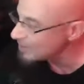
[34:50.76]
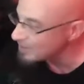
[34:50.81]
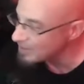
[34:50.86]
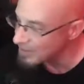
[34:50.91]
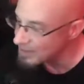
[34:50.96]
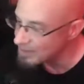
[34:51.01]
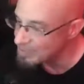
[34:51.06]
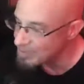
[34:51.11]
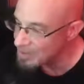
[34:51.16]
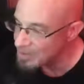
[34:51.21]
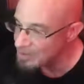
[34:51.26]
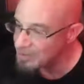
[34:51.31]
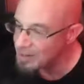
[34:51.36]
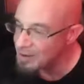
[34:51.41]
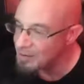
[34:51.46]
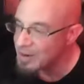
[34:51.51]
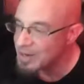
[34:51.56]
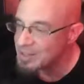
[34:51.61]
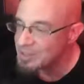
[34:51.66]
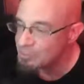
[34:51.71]
You know what I mean?
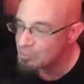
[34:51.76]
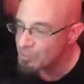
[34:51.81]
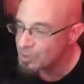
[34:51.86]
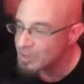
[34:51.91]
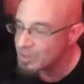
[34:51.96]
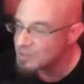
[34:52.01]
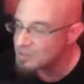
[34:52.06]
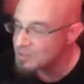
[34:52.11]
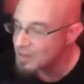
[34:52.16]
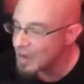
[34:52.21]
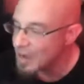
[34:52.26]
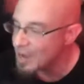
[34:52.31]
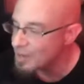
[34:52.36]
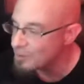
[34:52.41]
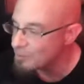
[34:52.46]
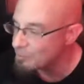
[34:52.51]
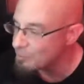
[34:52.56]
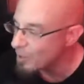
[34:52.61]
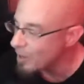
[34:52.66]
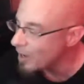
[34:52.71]
No, I ain't the prettiest guy
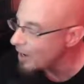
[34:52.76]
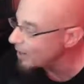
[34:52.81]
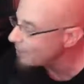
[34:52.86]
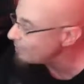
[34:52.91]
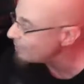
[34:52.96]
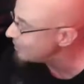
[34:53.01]
in the block,